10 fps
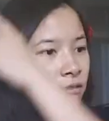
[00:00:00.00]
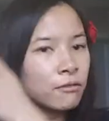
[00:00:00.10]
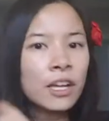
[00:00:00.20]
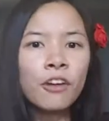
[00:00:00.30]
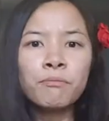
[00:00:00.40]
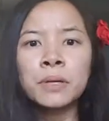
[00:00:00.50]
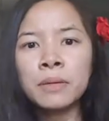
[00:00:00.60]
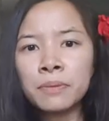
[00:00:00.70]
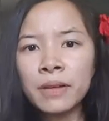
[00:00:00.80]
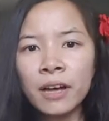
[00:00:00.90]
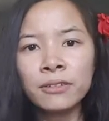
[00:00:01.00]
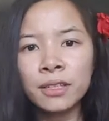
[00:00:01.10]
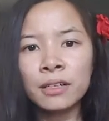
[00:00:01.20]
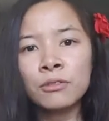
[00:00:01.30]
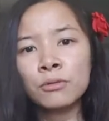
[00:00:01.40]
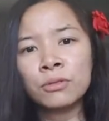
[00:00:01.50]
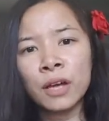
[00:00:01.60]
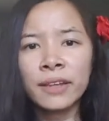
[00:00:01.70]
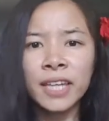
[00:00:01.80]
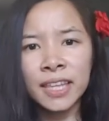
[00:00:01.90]
We have people out there who
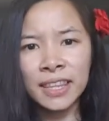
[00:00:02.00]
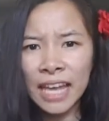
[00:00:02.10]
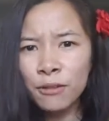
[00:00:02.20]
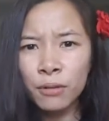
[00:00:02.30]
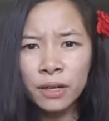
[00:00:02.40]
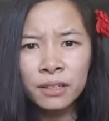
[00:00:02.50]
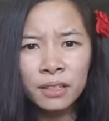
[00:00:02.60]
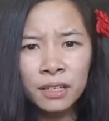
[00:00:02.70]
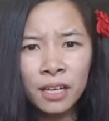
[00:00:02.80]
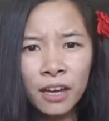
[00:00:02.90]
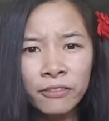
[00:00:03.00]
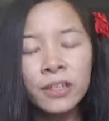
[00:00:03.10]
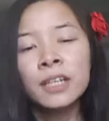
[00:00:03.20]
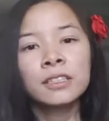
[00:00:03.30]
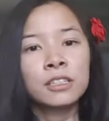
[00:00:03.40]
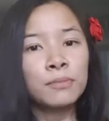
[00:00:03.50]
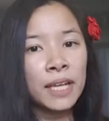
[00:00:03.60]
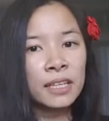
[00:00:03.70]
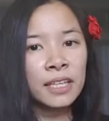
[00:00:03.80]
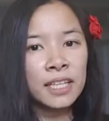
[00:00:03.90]
thought that they weren't good enough to
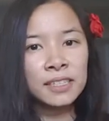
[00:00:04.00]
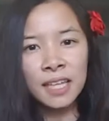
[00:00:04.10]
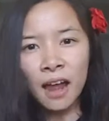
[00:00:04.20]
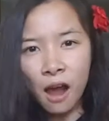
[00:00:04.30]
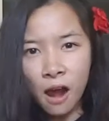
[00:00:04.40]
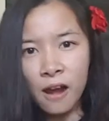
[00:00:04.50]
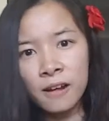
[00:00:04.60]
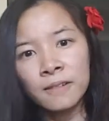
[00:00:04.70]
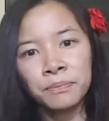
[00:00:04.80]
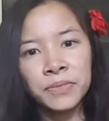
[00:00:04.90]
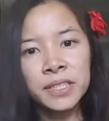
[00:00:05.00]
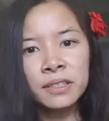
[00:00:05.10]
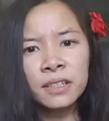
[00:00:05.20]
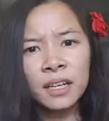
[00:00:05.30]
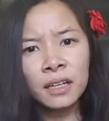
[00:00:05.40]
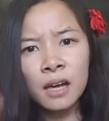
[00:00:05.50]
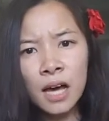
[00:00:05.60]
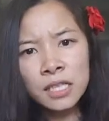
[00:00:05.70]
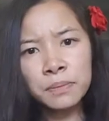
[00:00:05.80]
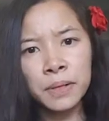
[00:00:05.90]
make things that are. Just look at
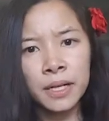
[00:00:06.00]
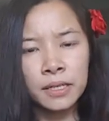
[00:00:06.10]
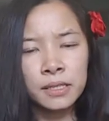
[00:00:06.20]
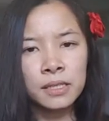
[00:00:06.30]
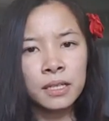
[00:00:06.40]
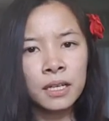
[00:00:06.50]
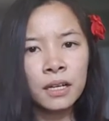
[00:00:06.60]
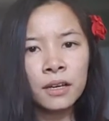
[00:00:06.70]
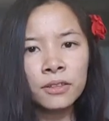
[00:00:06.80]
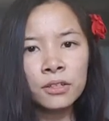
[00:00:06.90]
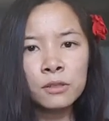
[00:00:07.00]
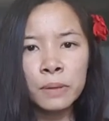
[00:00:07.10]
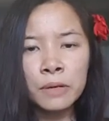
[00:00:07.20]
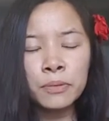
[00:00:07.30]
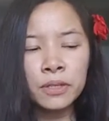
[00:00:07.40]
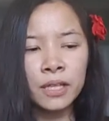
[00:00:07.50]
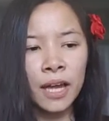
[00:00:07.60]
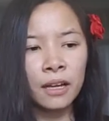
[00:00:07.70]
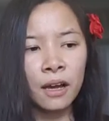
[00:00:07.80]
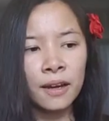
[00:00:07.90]
cosplayers. Look at all those people
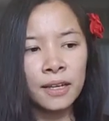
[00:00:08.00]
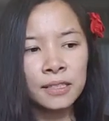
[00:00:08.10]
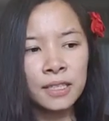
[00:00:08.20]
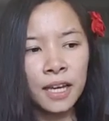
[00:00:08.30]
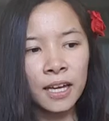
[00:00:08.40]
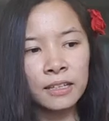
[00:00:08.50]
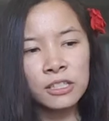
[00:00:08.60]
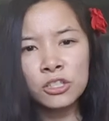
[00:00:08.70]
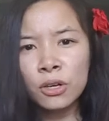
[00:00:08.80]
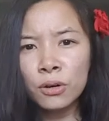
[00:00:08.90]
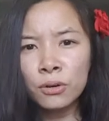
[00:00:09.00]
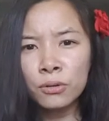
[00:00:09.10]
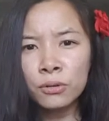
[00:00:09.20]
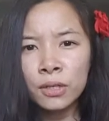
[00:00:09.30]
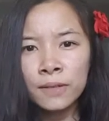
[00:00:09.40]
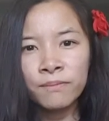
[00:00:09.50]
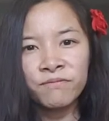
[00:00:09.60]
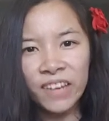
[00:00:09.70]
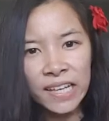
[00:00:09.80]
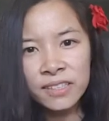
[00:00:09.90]
that got onto that show
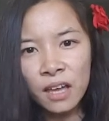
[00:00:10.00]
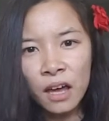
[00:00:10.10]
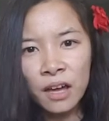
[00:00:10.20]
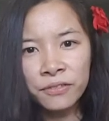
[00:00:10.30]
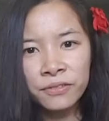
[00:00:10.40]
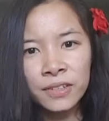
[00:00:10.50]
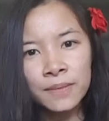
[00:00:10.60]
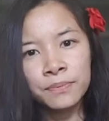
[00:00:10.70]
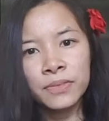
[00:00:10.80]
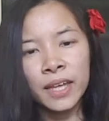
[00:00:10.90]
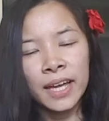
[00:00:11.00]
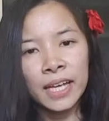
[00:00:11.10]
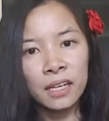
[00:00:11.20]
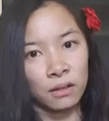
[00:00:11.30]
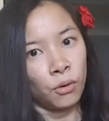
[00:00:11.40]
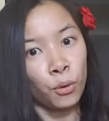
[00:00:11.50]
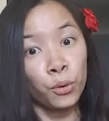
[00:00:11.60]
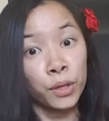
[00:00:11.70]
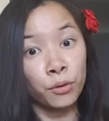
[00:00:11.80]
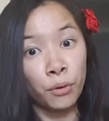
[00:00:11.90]
Face Off. Like,
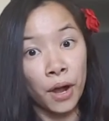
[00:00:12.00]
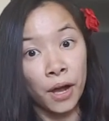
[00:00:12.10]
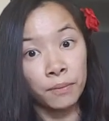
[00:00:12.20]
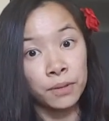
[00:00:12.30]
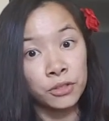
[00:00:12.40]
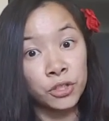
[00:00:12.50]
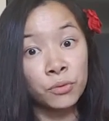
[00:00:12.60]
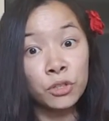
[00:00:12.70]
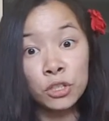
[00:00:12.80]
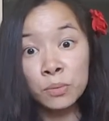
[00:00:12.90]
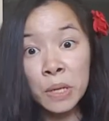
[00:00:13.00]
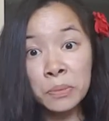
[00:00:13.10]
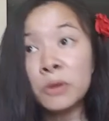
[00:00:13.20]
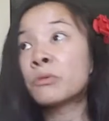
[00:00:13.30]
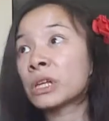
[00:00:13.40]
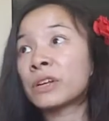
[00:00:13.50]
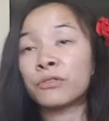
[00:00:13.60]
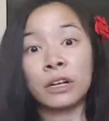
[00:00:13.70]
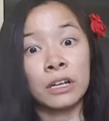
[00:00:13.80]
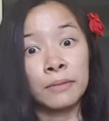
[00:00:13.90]
holy crap. Some of these people really
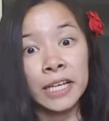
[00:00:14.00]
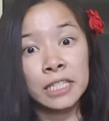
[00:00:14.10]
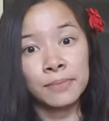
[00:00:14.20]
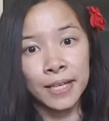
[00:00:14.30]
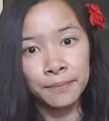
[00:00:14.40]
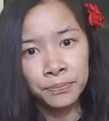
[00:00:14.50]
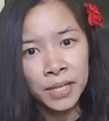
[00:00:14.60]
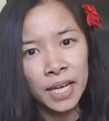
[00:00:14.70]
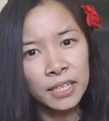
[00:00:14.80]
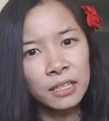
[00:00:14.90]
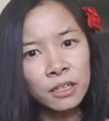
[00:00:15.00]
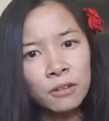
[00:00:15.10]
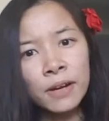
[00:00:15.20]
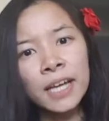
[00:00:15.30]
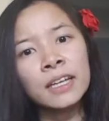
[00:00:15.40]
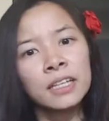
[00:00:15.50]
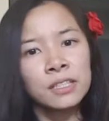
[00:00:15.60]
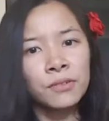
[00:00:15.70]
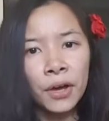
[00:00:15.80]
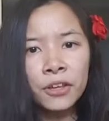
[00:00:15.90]
freaking amaze me. And you know what?
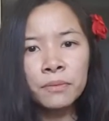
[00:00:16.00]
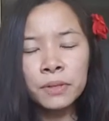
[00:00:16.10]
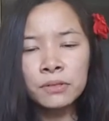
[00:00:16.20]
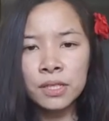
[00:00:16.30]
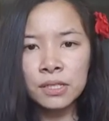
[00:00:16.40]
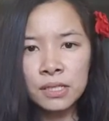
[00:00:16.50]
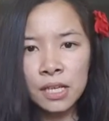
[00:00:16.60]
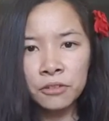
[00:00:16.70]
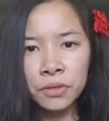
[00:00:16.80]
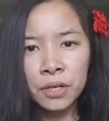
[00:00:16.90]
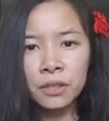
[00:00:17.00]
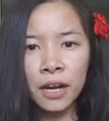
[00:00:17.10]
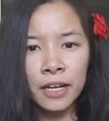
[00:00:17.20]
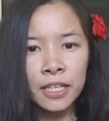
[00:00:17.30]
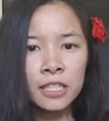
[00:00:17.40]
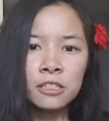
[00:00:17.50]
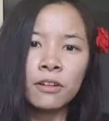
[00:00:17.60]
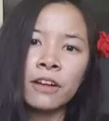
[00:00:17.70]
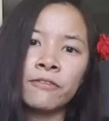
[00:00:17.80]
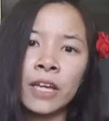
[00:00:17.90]
To all the beauticians out there that are
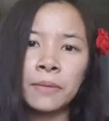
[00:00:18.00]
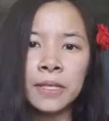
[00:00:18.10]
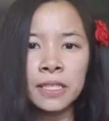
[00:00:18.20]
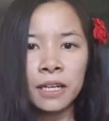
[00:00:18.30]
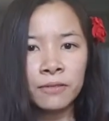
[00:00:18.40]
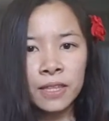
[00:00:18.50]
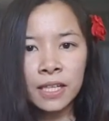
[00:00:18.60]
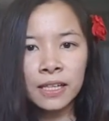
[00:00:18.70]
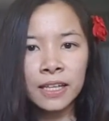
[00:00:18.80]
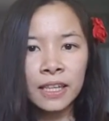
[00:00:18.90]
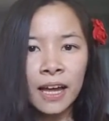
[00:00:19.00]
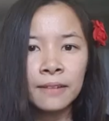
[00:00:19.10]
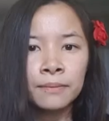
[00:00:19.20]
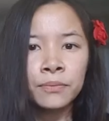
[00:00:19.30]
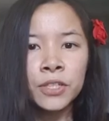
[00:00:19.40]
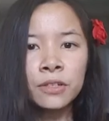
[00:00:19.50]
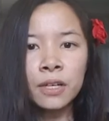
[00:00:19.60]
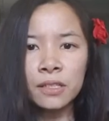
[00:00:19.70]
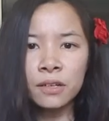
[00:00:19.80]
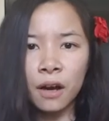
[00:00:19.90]
Instagram famous and everything like that, you
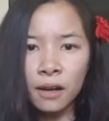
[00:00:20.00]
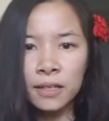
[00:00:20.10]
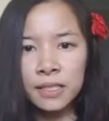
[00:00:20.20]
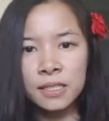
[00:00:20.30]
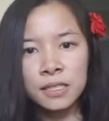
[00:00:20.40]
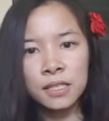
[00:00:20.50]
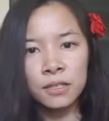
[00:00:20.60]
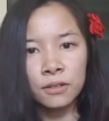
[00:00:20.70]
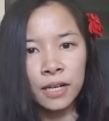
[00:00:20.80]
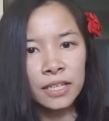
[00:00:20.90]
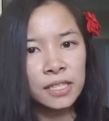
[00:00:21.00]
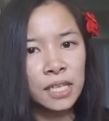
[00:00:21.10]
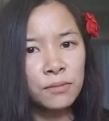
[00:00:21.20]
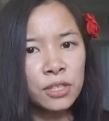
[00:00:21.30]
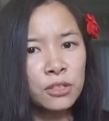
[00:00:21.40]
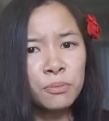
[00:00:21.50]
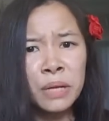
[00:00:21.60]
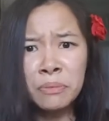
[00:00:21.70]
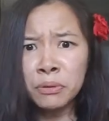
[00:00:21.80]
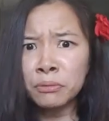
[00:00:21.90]
guys are artists too. And same with you
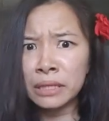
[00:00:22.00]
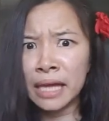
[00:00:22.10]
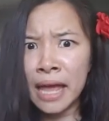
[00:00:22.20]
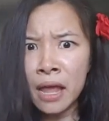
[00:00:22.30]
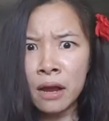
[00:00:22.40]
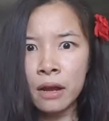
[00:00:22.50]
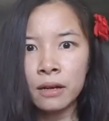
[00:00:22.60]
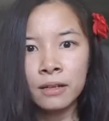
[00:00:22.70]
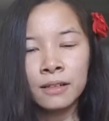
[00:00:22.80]
people with hair.